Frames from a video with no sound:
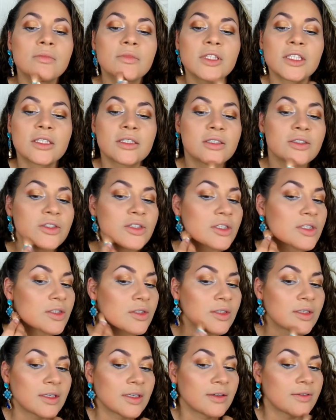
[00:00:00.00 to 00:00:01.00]
This is just
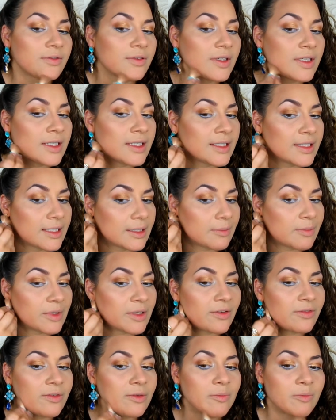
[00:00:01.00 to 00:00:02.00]
to give a little
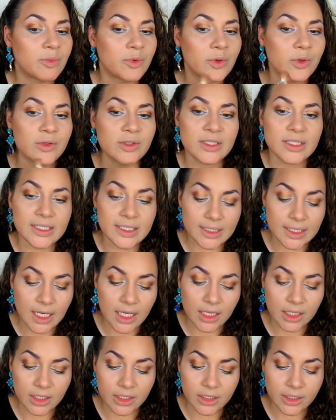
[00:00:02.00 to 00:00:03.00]
bit of a bronzy
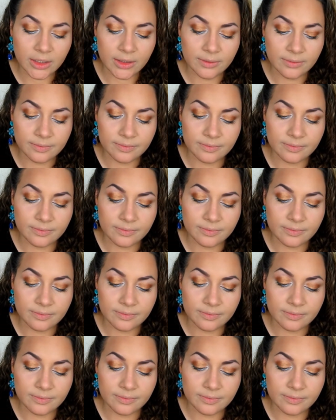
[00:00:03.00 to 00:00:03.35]
color.